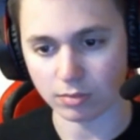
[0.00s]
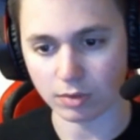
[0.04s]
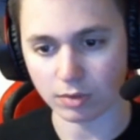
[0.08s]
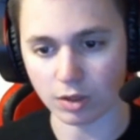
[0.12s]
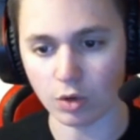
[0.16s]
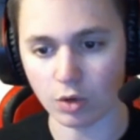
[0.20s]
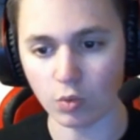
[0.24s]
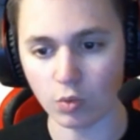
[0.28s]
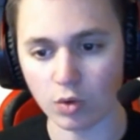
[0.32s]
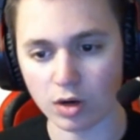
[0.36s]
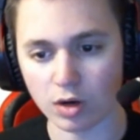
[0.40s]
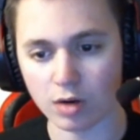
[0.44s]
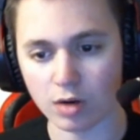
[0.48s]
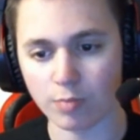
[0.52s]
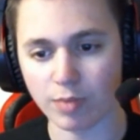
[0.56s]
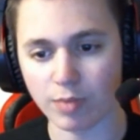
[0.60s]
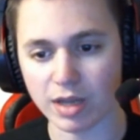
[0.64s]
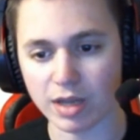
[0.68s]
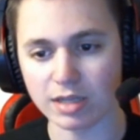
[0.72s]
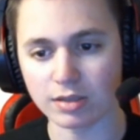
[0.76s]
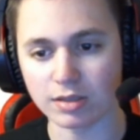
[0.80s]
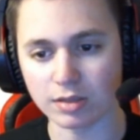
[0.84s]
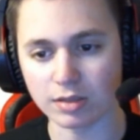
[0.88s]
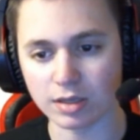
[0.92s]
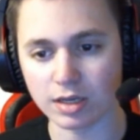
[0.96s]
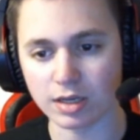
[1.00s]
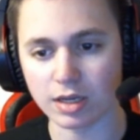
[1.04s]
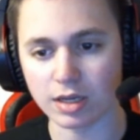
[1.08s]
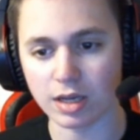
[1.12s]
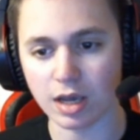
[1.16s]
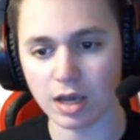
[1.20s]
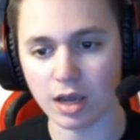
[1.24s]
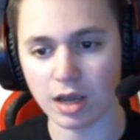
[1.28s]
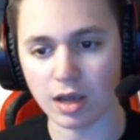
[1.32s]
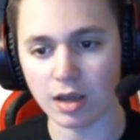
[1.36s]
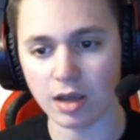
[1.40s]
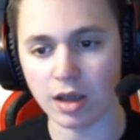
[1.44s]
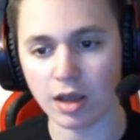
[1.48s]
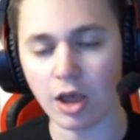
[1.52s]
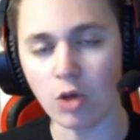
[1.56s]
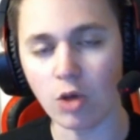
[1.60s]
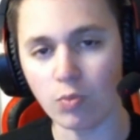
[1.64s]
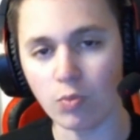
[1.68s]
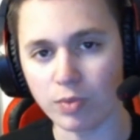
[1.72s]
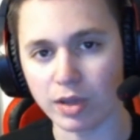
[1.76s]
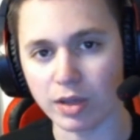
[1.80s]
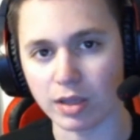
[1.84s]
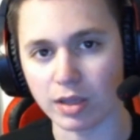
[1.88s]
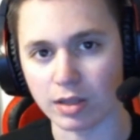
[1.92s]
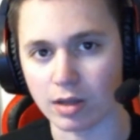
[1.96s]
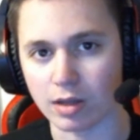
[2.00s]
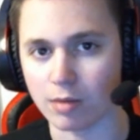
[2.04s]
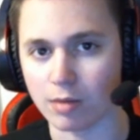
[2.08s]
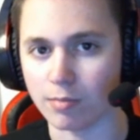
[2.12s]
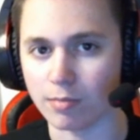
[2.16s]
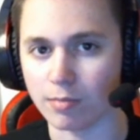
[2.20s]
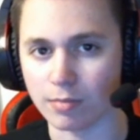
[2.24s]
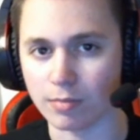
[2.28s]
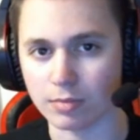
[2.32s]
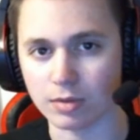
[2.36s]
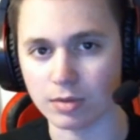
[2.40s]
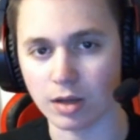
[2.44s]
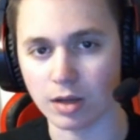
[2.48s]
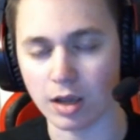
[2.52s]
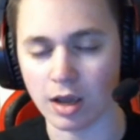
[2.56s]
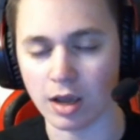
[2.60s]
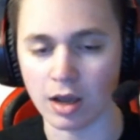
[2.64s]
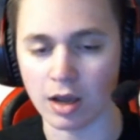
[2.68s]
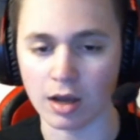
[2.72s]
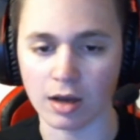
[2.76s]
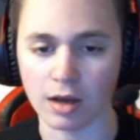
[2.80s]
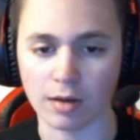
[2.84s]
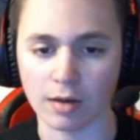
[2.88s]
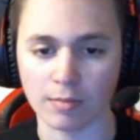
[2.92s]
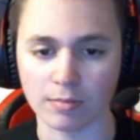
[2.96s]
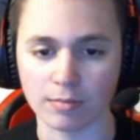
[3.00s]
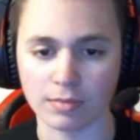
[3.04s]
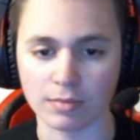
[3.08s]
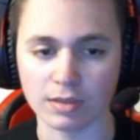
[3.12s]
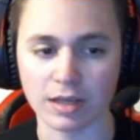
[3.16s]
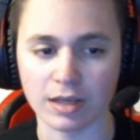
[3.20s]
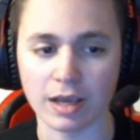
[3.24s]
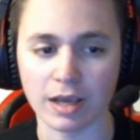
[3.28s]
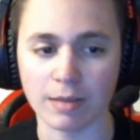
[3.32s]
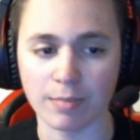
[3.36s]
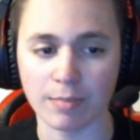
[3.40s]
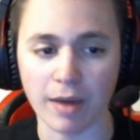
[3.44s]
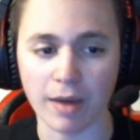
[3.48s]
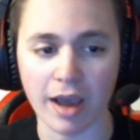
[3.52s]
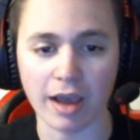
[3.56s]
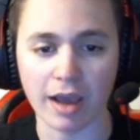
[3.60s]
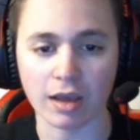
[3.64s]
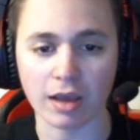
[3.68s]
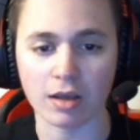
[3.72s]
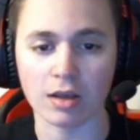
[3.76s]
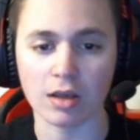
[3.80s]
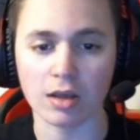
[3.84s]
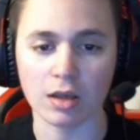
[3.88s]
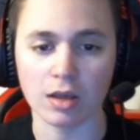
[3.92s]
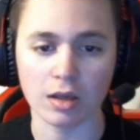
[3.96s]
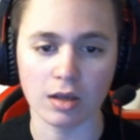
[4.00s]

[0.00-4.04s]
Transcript: we're basically uh, helping them um, take back